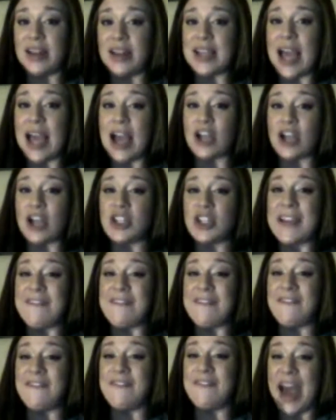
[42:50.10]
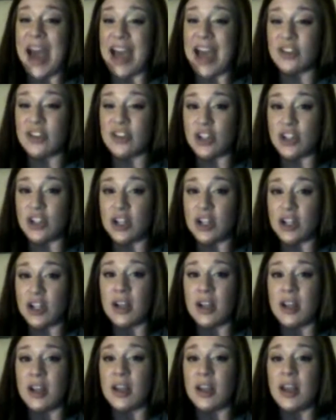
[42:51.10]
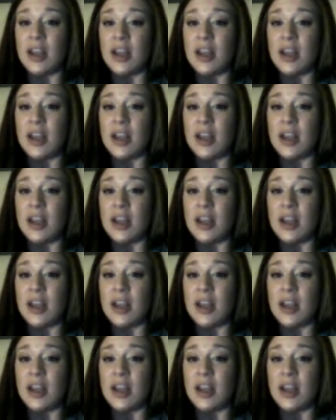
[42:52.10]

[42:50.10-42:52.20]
And it's actually faster